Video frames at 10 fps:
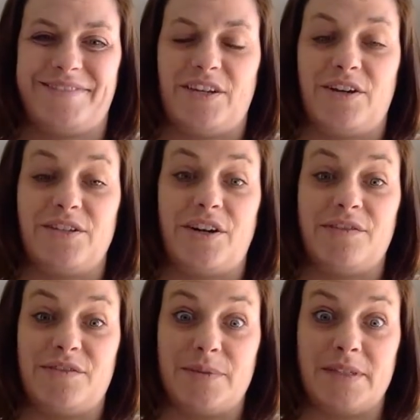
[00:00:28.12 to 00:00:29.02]
Sorry, it's
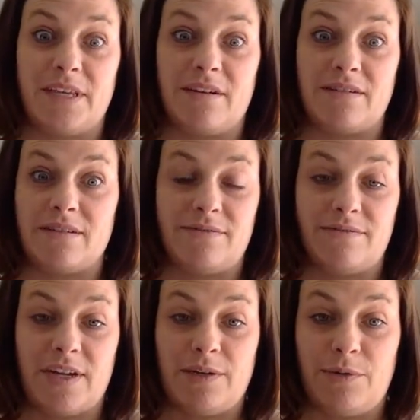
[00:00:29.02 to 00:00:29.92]
hard for Miss Kara to
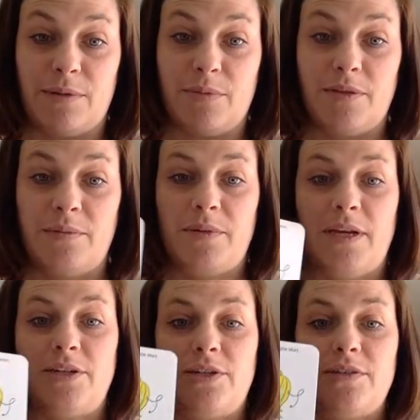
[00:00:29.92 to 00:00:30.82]
find where to put the
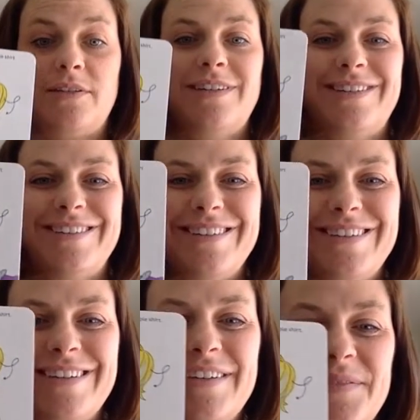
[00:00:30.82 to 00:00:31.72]
pages. Here
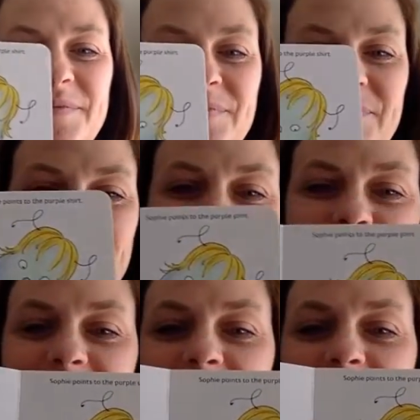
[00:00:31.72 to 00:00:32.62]

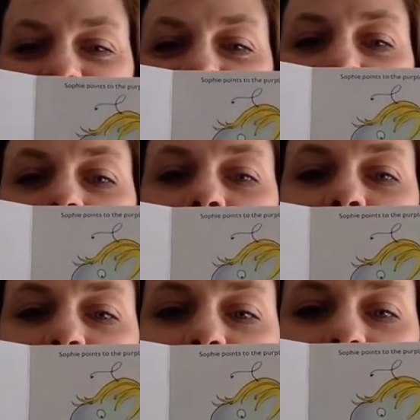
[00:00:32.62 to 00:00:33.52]
are the pictures.